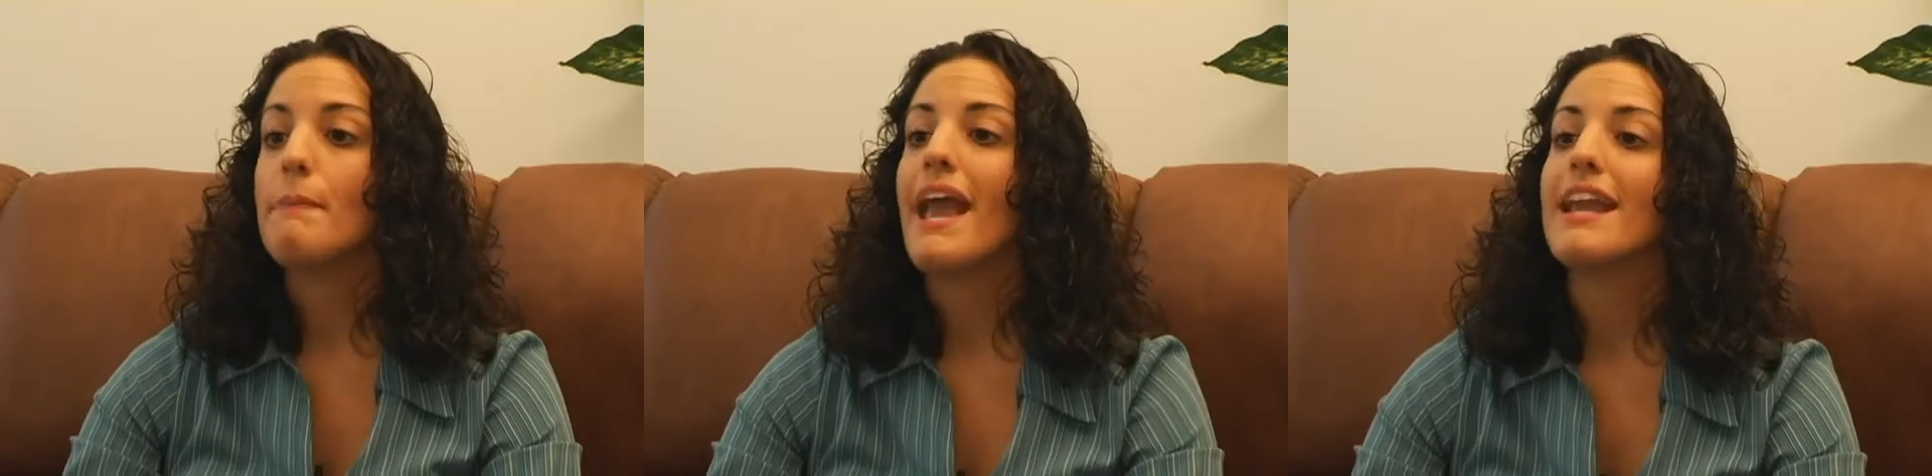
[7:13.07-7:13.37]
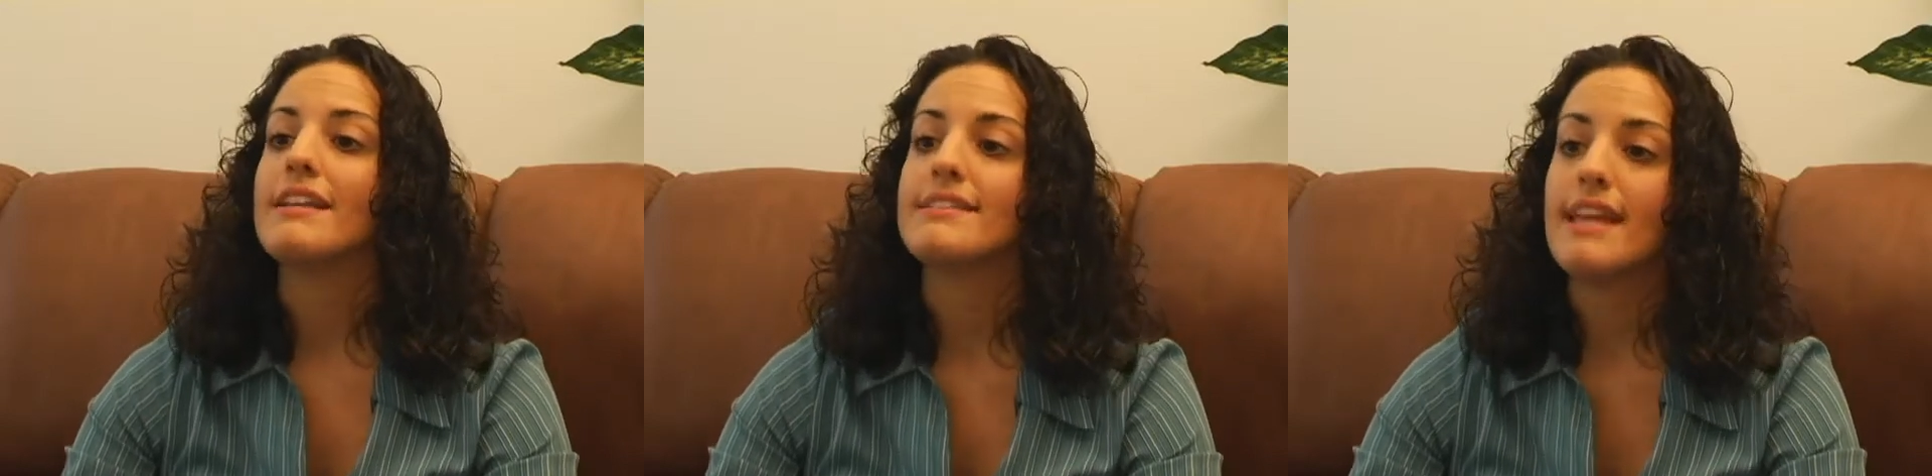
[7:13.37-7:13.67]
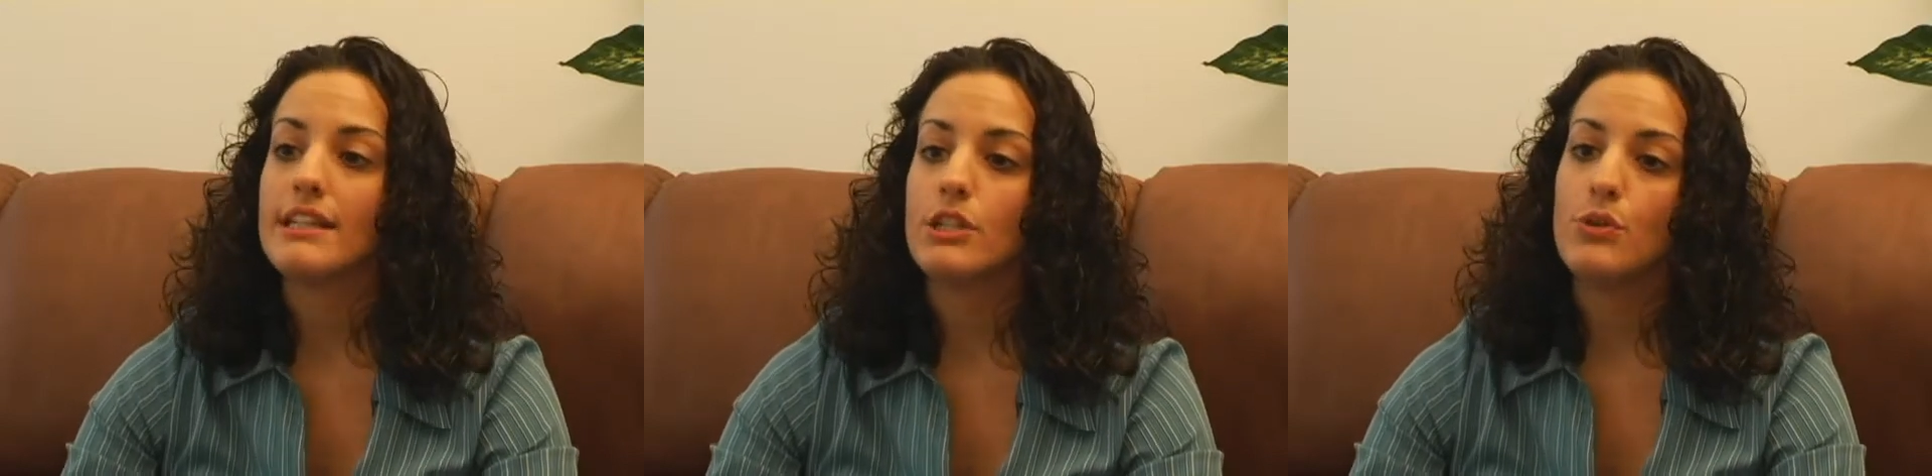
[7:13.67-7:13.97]
paid a
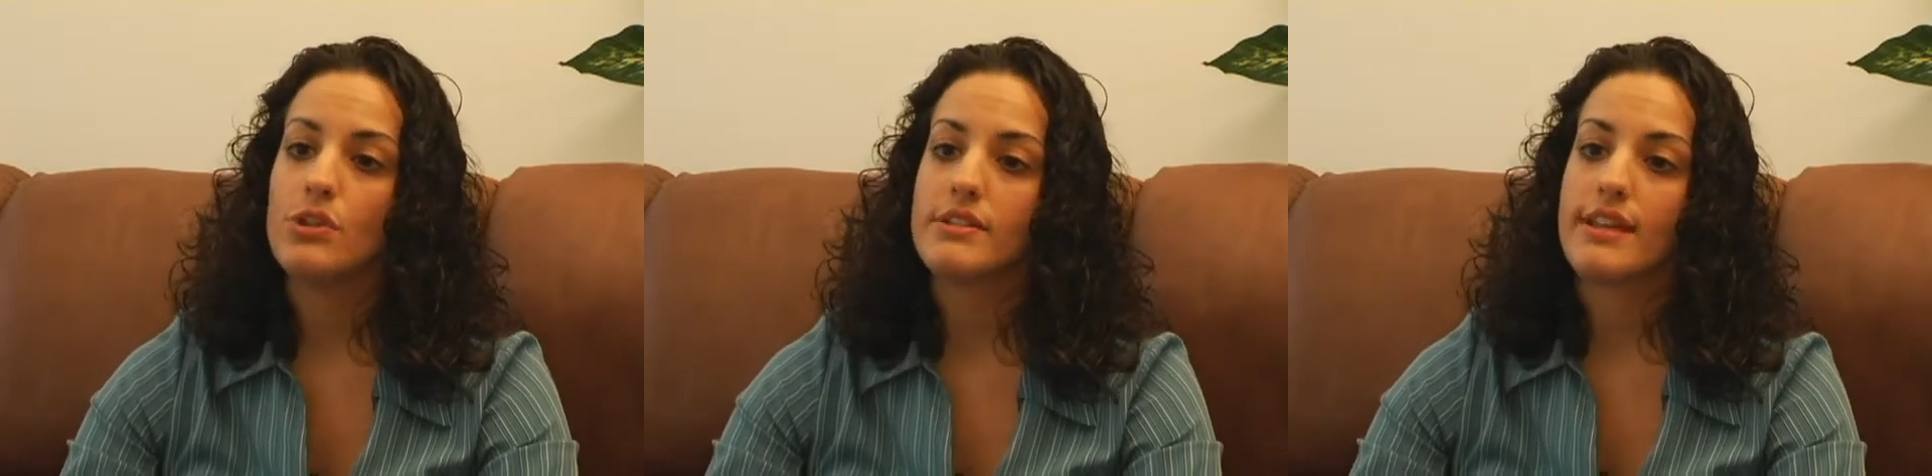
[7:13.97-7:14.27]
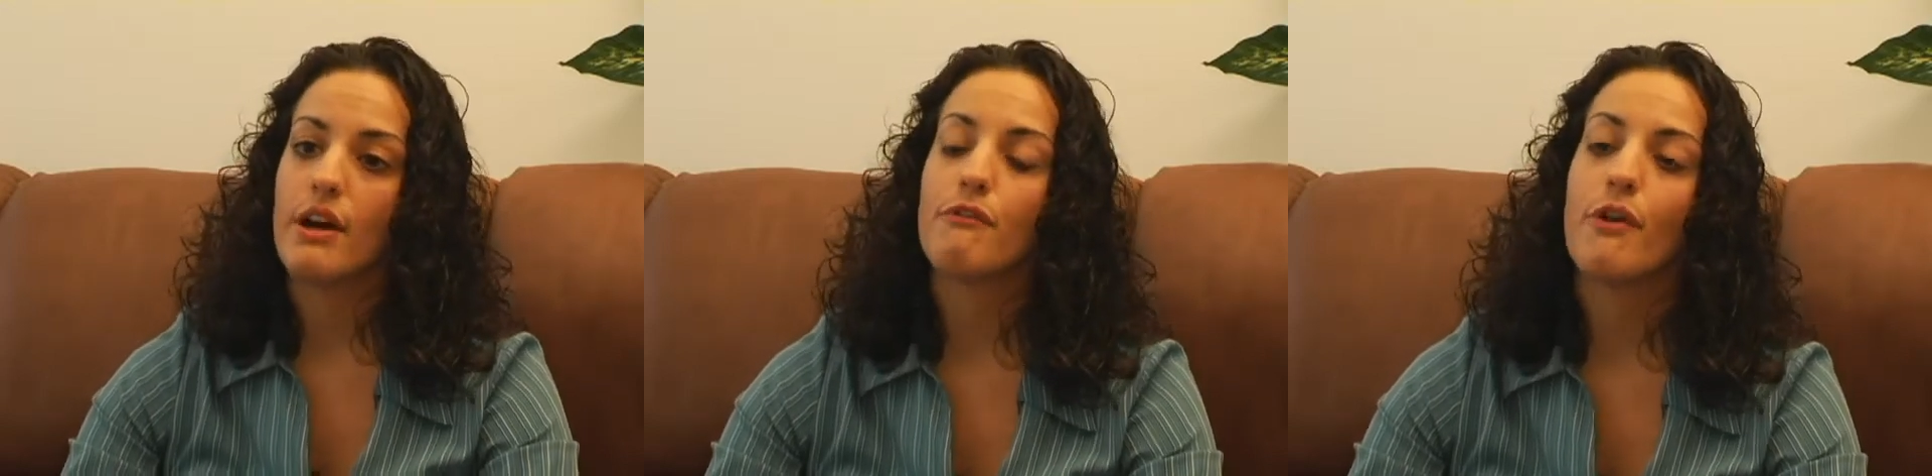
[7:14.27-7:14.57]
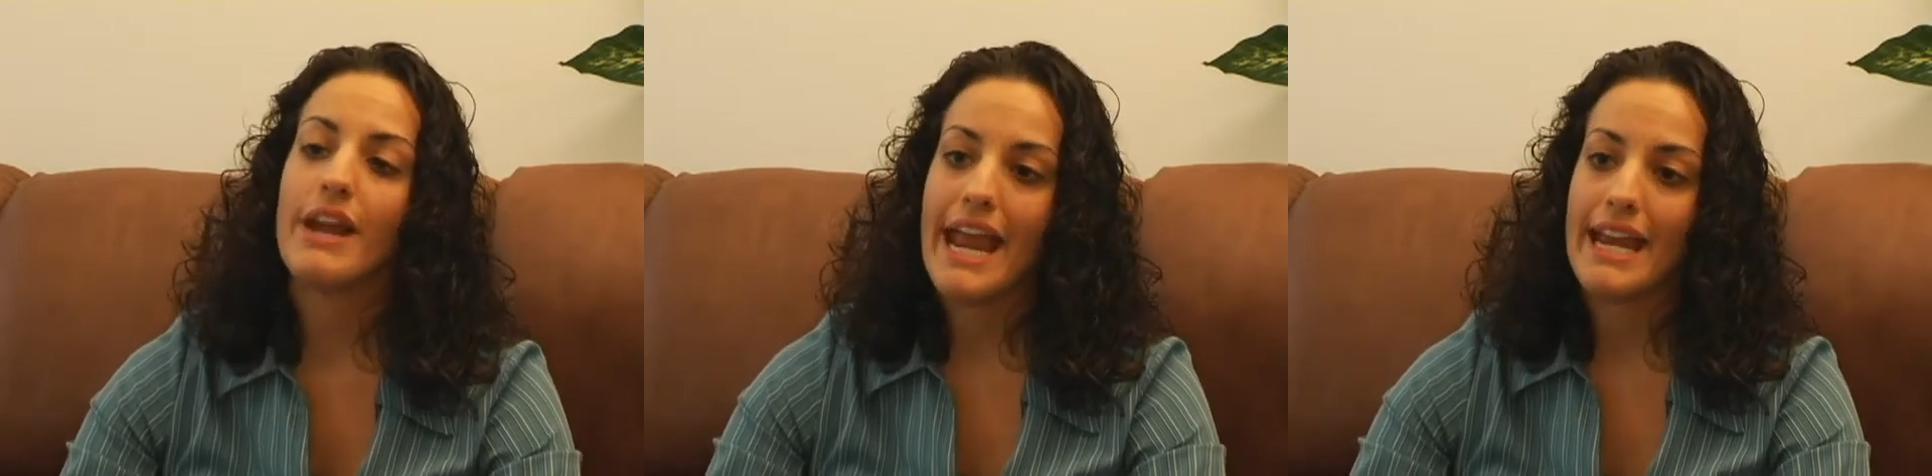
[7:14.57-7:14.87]
daily union scale
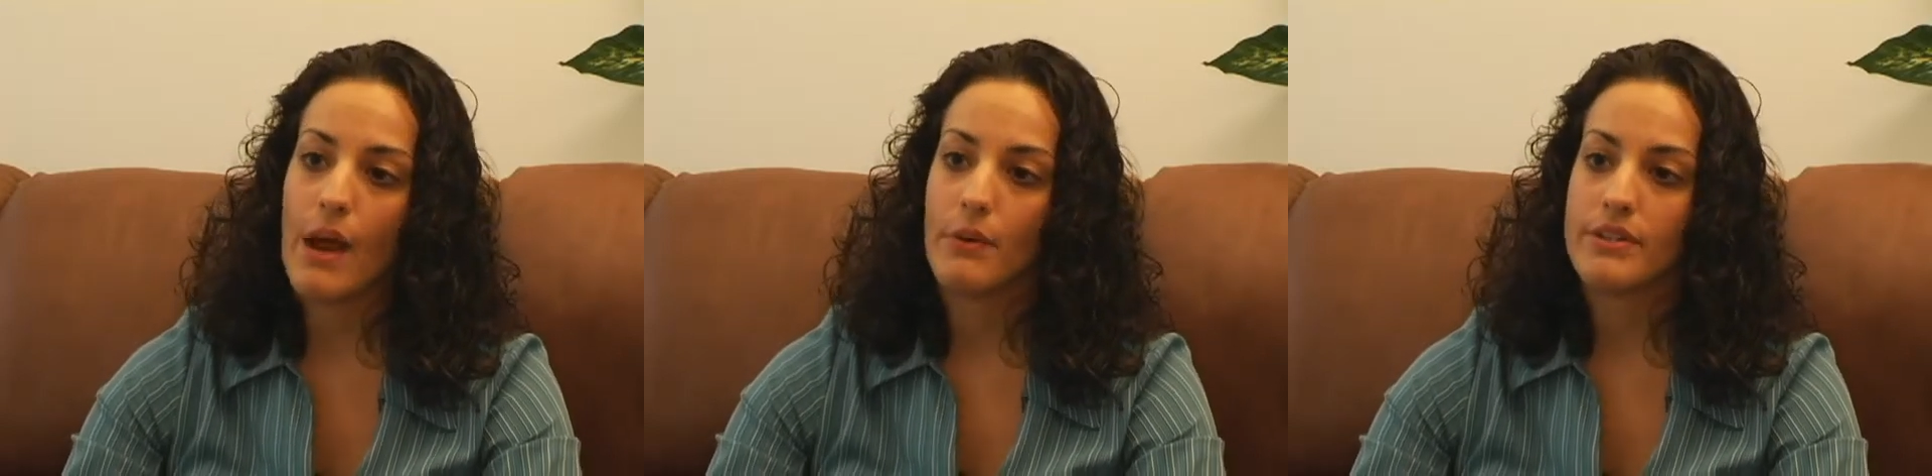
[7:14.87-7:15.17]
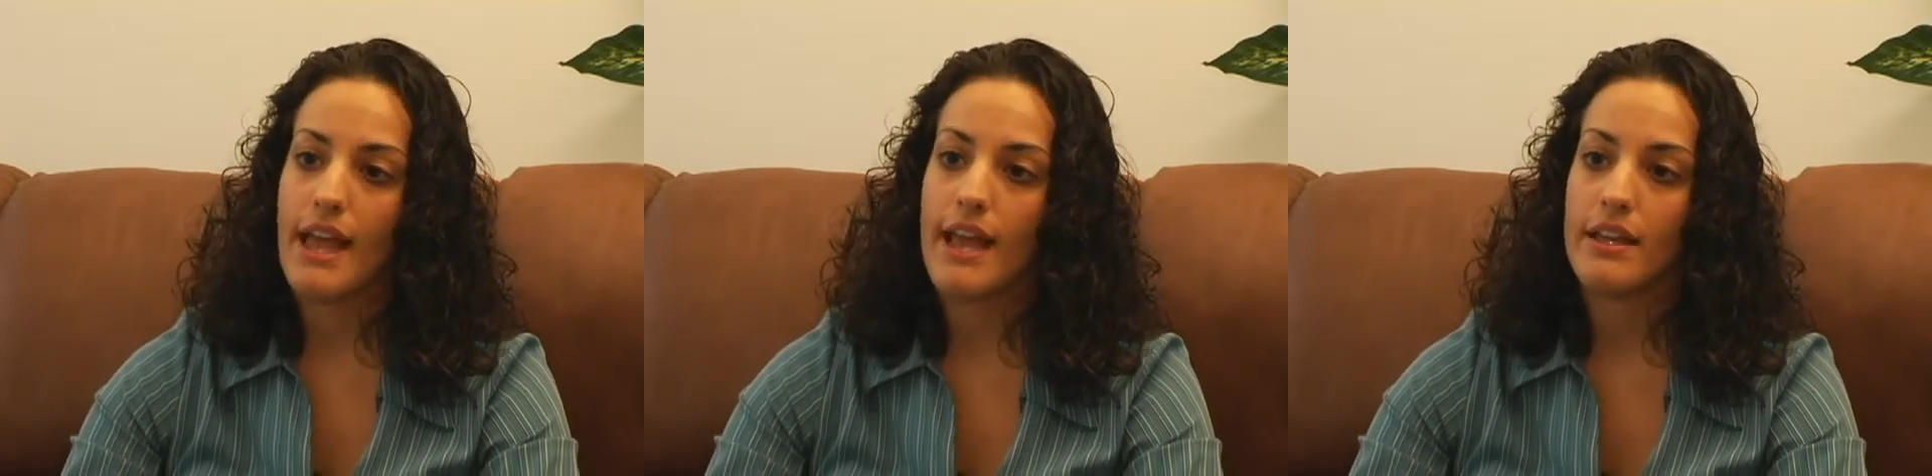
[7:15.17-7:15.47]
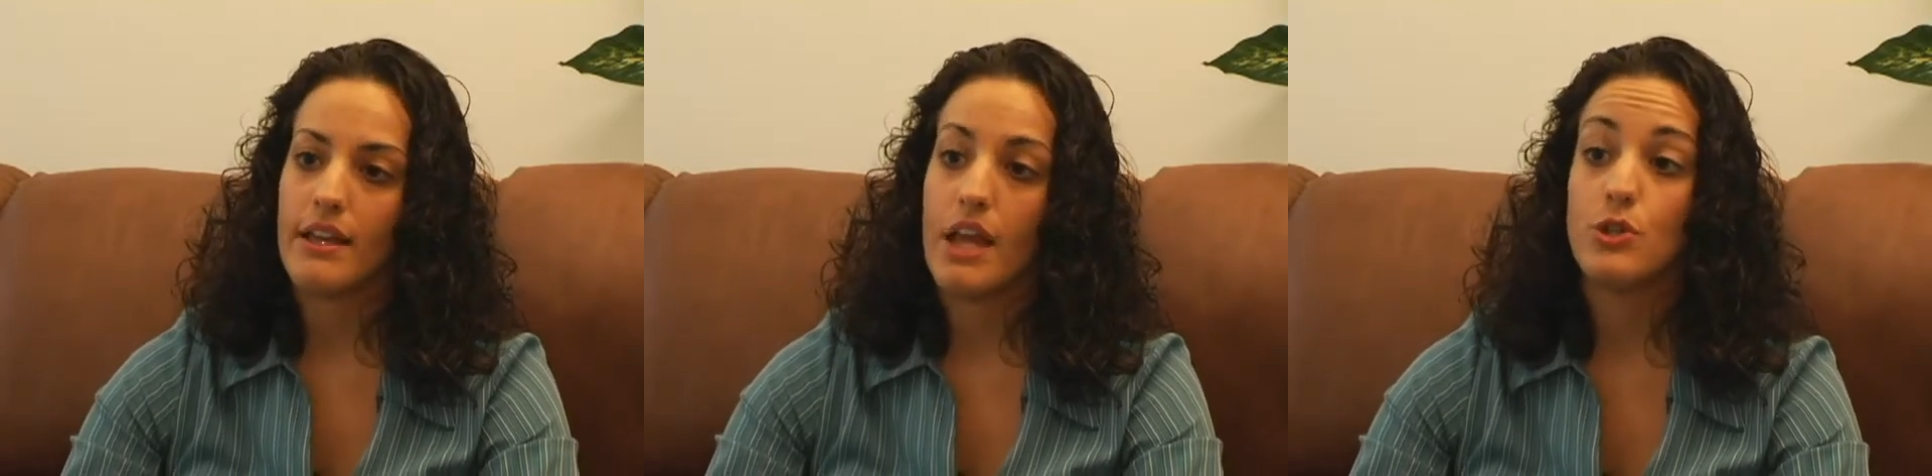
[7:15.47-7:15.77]
for an 8-hour day,